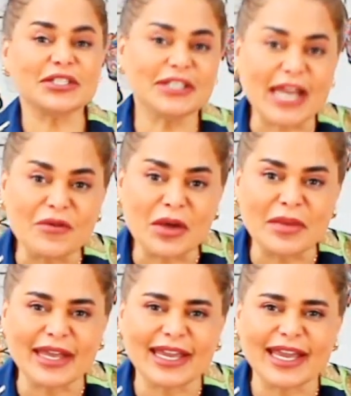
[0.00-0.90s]
today we're
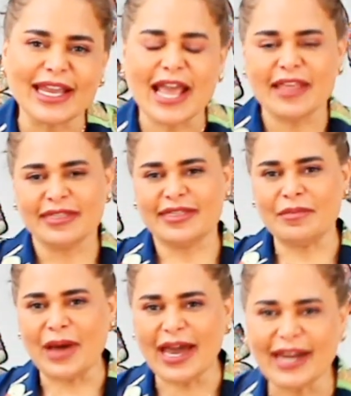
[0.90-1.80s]
making the
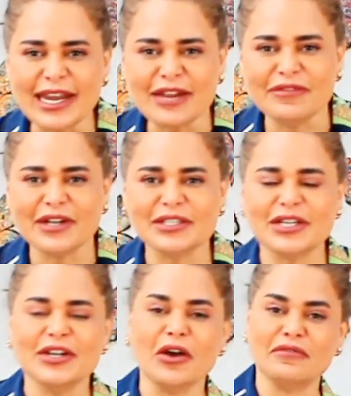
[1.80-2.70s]
Bahraini
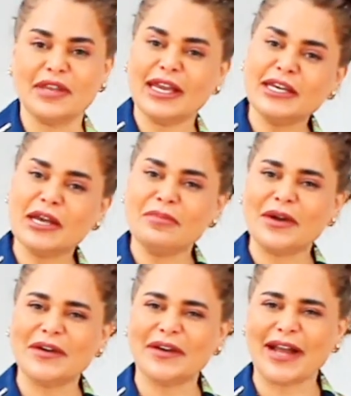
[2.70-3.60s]
version of the Indian
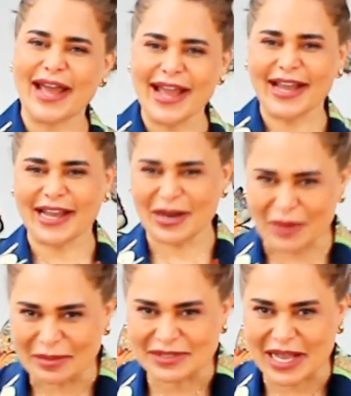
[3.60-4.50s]
pakora
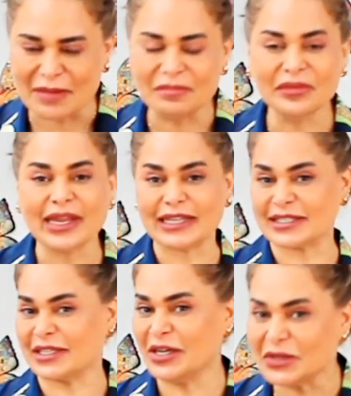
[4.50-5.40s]
kebab sab. It's
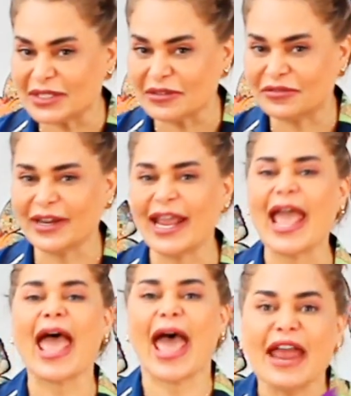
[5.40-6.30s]

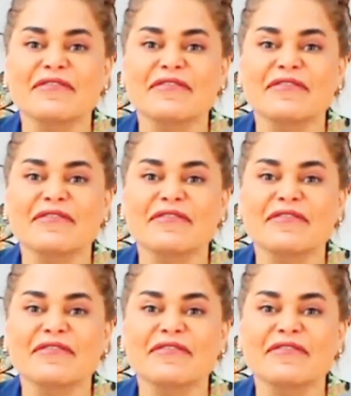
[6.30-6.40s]
gluten-free and